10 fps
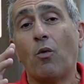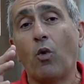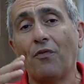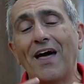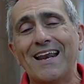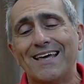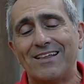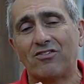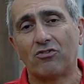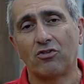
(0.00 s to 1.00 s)
what they
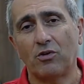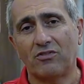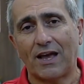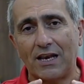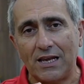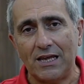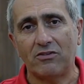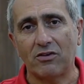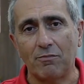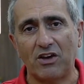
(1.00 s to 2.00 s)
need to do is they need
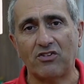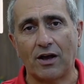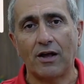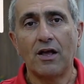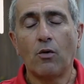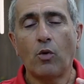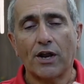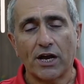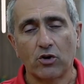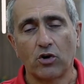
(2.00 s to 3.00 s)
to measure what
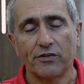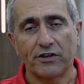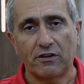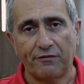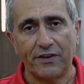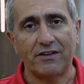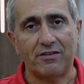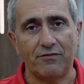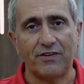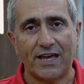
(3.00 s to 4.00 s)
I call the
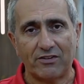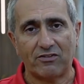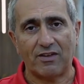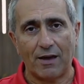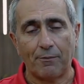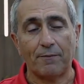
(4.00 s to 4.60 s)
definitive next step.